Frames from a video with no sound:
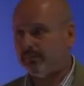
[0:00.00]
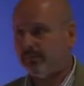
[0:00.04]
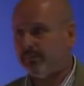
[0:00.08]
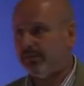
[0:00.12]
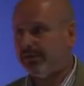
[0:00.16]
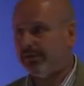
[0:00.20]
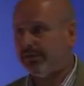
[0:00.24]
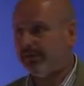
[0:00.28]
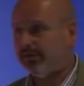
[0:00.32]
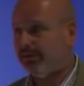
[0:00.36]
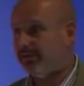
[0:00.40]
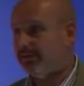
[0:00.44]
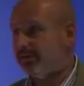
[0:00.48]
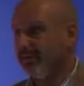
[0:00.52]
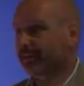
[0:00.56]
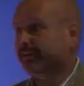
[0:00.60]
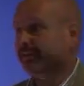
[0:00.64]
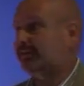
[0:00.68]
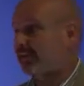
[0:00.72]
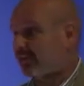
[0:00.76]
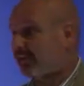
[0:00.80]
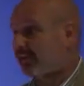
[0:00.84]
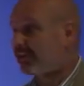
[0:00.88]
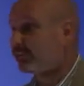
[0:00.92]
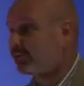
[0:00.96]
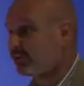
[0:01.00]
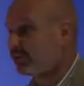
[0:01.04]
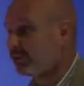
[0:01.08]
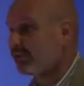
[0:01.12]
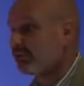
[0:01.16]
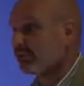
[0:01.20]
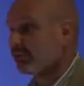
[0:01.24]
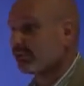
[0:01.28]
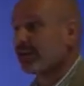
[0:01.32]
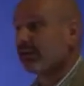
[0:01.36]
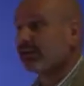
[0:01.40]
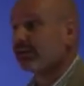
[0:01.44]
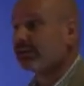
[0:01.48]
Brilliant, because I
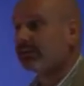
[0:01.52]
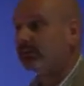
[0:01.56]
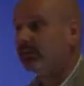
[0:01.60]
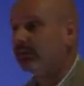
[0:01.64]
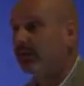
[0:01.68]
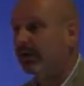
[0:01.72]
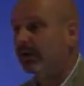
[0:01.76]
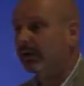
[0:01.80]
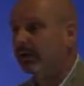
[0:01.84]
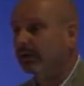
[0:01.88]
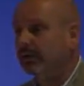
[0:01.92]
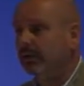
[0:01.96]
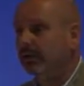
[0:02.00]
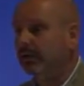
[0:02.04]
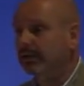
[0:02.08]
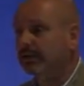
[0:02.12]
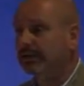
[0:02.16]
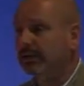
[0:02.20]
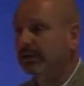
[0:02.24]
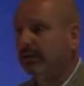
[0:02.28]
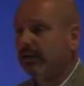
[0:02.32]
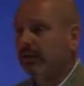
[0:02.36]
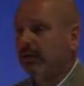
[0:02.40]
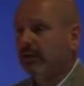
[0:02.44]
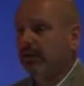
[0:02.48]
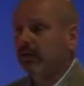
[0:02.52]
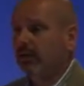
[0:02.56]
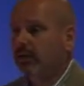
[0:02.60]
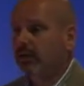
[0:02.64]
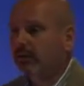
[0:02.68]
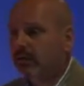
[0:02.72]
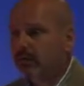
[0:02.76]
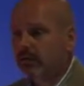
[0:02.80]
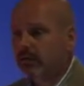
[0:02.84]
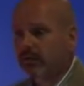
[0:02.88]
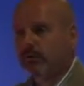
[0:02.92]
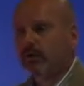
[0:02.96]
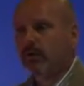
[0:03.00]
believe that as well. And a
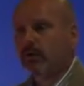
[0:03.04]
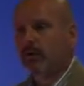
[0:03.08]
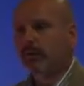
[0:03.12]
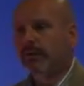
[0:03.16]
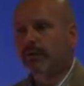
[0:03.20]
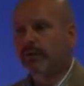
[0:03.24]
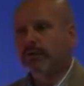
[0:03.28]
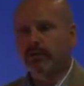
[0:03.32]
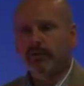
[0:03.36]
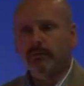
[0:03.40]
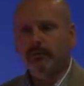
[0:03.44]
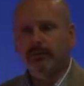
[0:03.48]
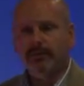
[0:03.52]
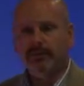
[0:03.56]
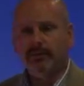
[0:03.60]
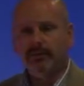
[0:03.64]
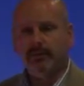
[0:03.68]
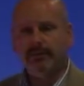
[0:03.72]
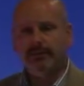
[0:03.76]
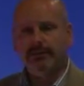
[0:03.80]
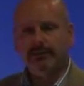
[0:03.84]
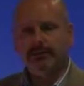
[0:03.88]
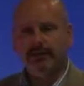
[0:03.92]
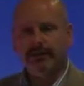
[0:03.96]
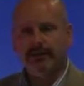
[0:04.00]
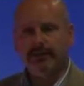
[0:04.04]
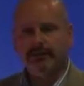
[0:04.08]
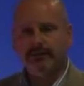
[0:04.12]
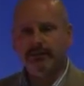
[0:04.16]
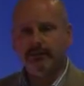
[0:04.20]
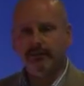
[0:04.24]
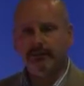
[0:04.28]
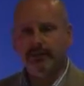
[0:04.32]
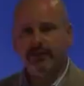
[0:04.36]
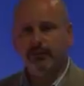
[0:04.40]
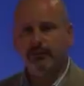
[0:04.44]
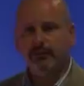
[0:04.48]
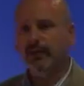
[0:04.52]
lot of what we're going to be doing today is
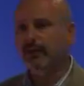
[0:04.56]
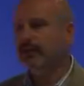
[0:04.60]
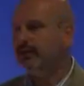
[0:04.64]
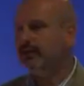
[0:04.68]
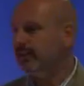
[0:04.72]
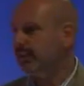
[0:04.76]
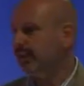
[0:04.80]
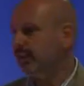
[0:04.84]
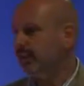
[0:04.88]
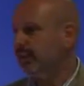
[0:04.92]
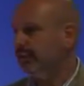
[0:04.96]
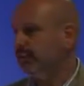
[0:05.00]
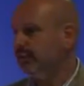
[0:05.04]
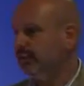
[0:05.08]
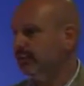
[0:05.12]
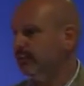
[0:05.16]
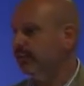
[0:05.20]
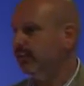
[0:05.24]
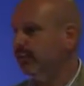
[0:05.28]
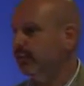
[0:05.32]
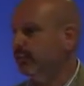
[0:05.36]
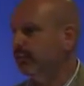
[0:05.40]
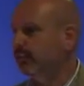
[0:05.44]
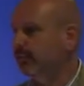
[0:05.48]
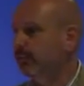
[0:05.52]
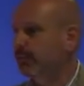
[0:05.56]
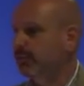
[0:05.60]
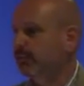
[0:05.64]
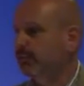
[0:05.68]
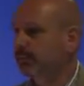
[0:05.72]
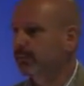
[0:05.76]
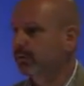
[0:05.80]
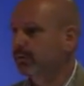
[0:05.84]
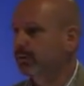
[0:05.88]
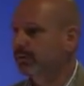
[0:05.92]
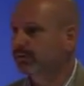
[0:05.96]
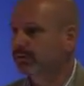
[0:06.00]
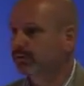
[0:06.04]
talking about change. A lot of the
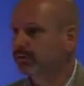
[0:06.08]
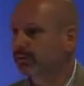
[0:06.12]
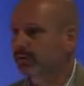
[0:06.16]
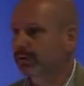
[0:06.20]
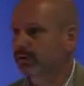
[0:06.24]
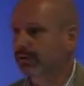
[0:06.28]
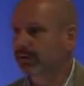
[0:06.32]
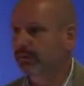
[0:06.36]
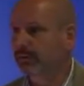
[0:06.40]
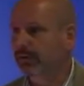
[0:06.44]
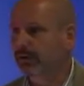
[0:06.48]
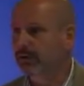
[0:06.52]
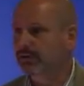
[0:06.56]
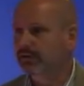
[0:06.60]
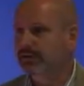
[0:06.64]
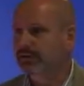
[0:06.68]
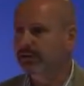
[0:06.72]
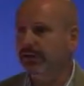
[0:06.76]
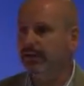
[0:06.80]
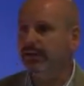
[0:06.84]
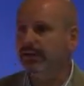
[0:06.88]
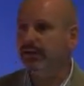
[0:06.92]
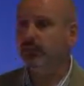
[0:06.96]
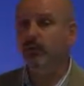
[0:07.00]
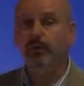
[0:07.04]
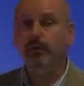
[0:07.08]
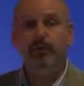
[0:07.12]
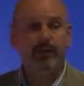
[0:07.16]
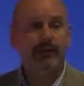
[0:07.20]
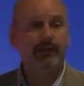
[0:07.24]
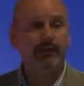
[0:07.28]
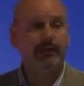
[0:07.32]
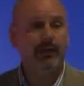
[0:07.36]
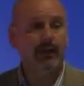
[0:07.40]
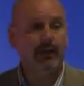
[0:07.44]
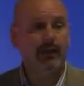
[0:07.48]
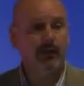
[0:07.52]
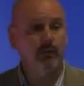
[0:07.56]
people are talking about change
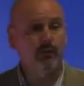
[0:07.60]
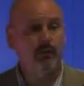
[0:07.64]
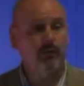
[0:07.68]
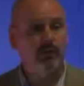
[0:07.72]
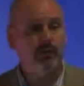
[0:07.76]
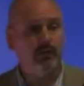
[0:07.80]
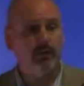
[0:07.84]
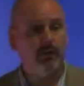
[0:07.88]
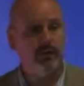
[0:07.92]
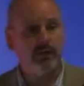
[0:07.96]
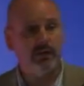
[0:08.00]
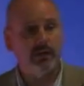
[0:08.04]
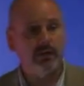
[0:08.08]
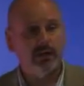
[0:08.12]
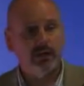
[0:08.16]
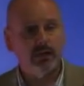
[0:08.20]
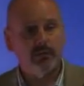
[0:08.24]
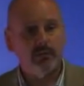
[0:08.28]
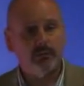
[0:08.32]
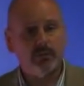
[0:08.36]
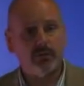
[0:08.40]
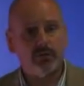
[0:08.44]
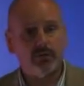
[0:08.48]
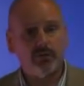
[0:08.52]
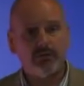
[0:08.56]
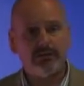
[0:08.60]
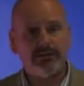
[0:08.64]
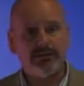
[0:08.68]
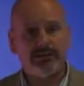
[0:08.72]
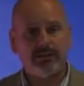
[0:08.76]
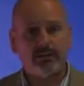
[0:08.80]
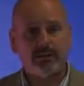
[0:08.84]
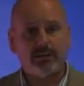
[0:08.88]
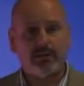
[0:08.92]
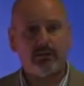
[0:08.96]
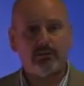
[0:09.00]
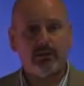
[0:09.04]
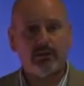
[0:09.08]
within their work, but
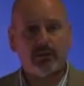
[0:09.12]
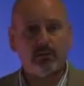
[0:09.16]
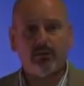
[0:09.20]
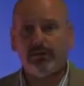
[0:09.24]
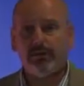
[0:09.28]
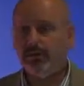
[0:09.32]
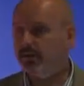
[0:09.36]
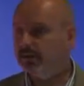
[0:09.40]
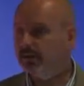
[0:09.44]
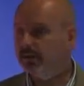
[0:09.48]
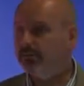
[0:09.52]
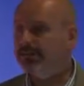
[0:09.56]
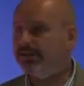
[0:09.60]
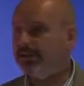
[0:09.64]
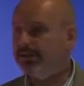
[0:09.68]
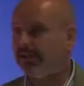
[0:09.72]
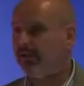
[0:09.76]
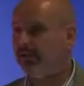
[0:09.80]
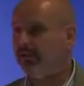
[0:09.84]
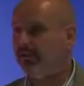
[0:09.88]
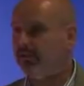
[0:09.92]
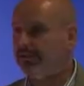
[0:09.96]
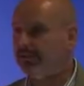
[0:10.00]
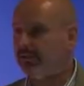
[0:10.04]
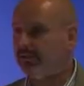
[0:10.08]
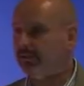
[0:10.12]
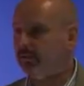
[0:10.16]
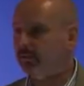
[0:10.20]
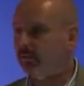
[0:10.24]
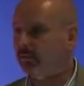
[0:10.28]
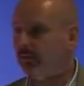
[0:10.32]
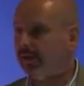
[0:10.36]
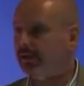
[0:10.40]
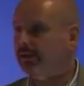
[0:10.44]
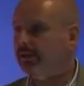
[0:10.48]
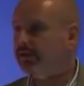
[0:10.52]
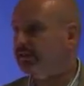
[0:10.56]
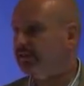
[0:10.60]
also within themselves. So the
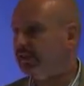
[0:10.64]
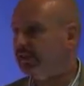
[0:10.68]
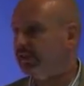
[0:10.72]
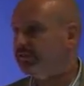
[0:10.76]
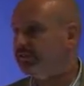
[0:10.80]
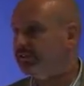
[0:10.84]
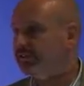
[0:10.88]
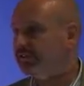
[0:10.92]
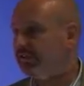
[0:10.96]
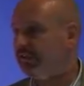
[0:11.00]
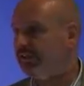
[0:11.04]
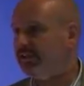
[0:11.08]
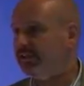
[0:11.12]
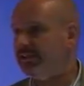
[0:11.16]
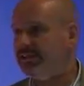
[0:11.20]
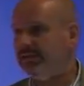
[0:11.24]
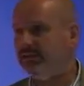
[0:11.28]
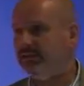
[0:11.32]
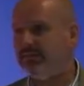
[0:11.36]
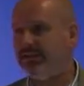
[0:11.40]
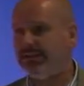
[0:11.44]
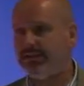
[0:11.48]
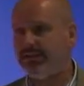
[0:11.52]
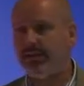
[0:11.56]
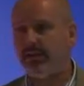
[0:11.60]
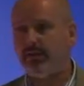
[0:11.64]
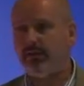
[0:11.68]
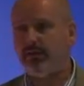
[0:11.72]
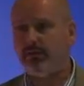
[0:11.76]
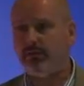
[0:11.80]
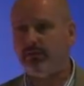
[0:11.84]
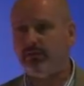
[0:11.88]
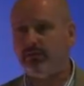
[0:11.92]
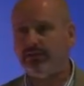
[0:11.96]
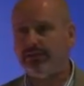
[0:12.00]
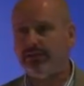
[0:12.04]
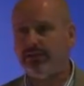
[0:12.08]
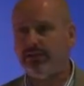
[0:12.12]
way that they've changed
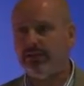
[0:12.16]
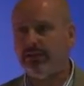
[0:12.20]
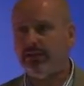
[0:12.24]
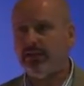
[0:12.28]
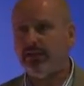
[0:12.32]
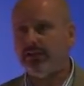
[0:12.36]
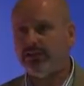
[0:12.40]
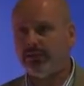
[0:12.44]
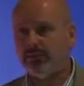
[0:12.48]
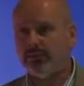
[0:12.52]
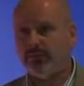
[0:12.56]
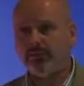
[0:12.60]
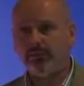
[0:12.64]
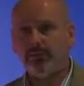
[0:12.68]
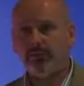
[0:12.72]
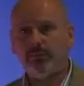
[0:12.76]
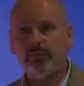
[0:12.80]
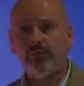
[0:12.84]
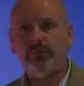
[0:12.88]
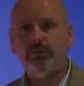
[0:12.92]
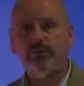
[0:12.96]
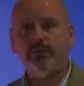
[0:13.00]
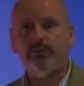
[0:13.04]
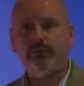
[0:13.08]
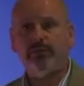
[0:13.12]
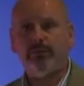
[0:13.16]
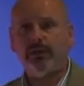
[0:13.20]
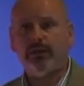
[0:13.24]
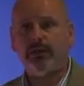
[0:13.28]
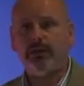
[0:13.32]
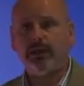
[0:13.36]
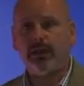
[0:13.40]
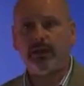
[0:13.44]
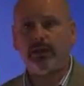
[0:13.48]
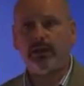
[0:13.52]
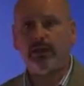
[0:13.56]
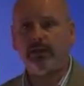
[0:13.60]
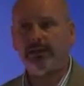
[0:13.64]
themselves to improve and
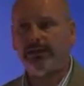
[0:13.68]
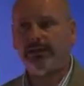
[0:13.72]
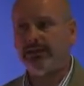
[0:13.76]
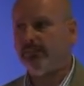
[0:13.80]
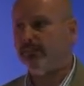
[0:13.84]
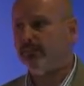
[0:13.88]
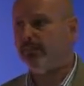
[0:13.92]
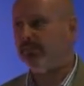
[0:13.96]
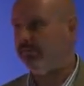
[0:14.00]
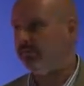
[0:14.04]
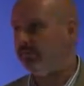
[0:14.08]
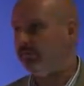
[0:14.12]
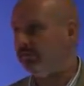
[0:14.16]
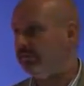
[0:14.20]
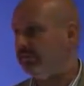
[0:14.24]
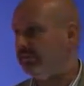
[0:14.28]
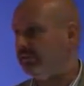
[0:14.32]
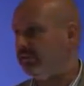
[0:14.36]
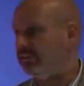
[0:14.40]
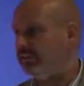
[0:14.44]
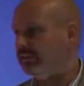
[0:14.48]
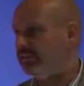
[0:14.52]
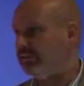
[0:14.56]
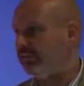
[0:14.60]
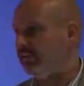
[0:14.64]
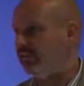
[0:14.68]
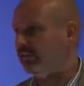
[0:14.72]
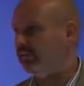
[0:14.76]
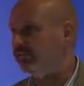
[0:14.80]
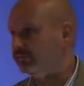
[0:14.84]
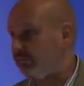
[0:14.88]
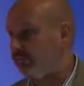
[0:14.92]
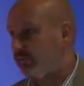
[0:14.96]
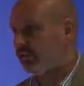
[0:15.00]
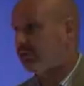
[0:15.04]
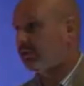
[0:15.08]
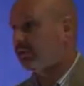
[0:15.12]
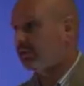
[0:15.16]
enhance the performance
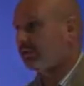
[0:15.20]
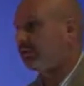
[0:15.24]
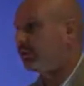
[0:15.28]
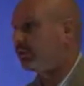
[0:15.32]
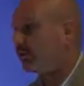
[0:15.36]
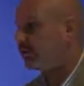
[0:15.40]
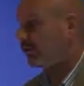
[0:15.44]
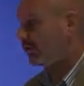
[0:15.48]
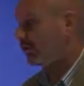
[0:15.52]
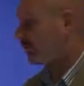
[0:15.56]
of, you know,